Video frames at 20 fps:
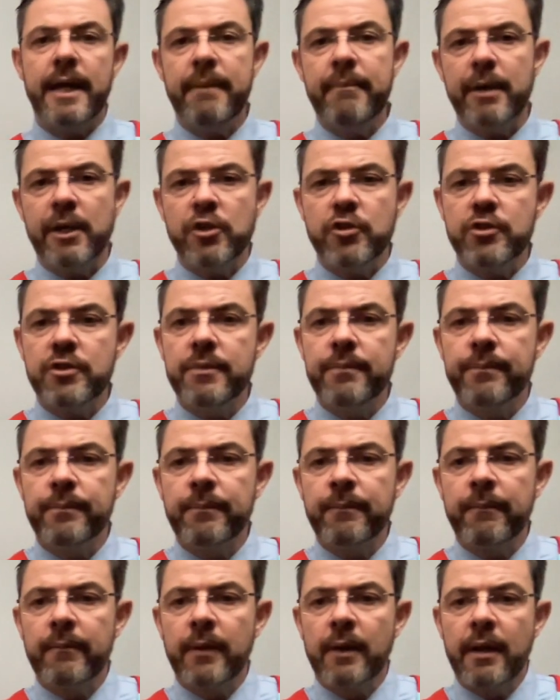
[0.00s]
image
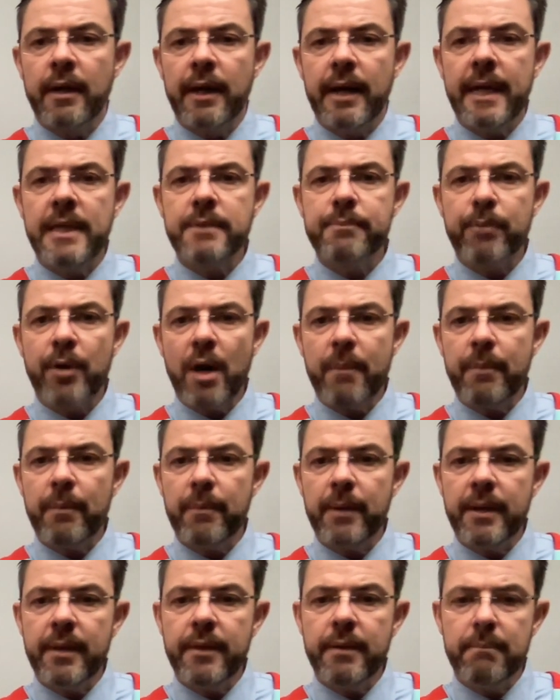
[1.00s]
is
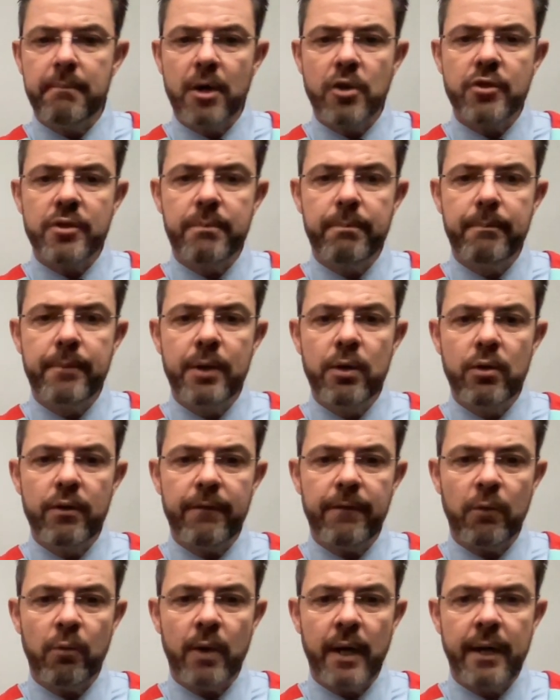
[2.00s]
probably the most
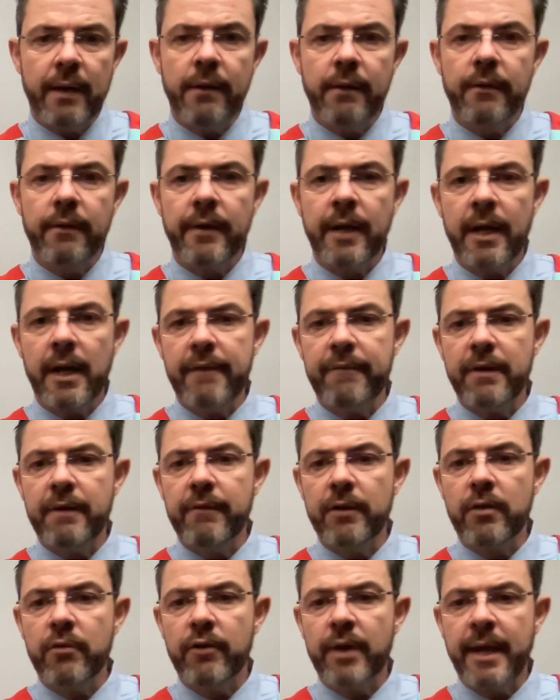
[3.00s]
beautiful one that I've
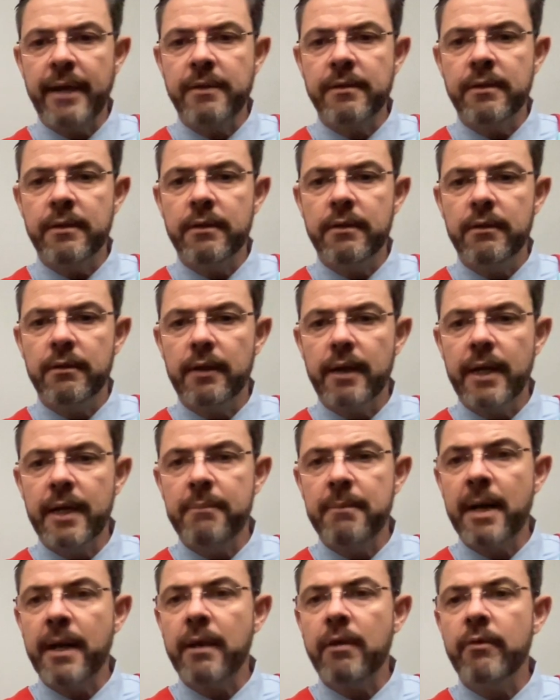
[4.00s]
ever created in
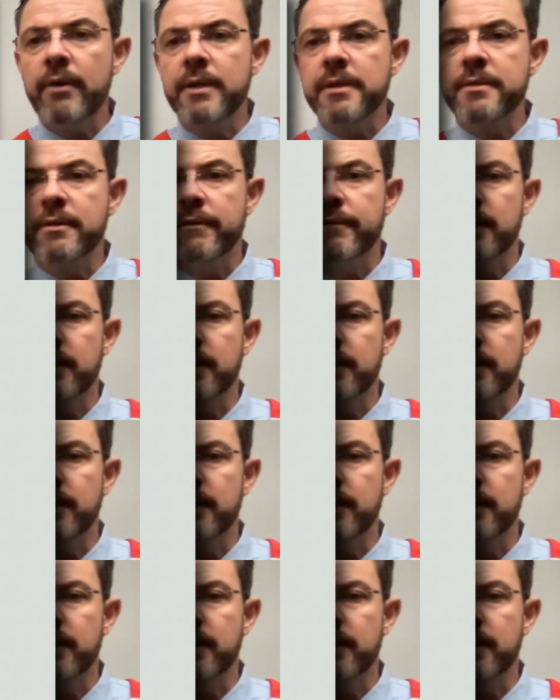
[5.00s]
my career so